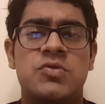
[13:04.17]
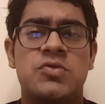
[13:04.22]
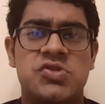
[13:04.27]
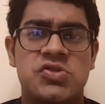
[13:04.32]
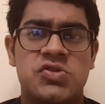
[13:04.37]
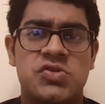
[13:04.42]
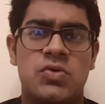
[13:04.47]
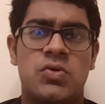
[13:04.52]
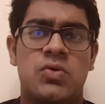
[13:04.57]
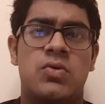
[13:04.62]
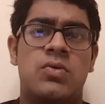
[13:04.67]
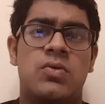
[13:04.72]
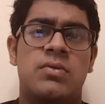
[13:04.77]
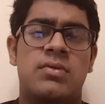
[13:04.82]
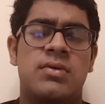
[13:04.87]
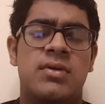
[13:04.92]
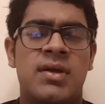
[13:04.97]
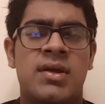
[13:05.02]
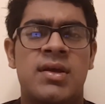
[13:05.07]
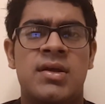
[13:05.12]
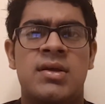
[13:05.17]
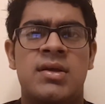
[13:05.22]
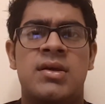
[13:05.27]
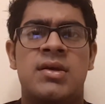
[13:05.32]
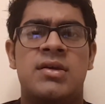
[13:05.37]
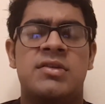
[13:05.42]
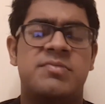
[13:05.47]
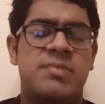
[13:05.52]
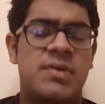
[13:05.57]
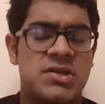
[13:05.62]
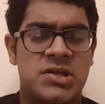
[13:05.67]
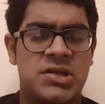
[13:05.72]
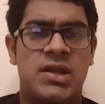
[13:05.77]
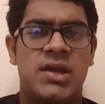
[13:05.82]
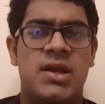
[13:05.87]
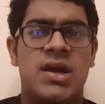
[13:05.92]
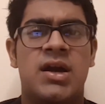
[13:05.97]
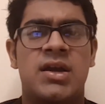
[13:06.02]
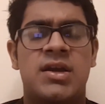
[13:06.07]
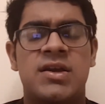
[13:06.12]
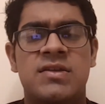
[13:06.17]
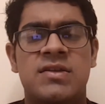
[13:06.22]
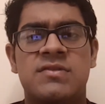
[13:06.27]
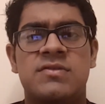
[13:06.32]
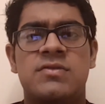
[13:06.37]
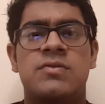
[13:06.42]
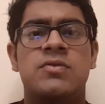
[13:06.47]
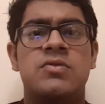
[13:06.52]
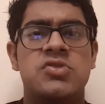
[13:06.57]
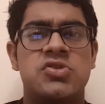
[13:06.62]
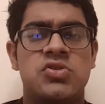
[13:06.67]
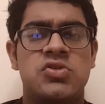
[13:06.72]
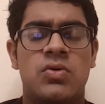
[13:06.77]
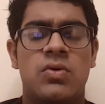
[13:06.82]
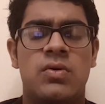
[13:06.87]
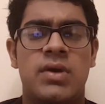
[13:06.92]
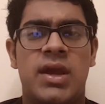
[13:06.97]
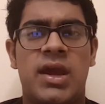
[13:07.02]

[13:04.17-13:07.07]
show, especially young kids who show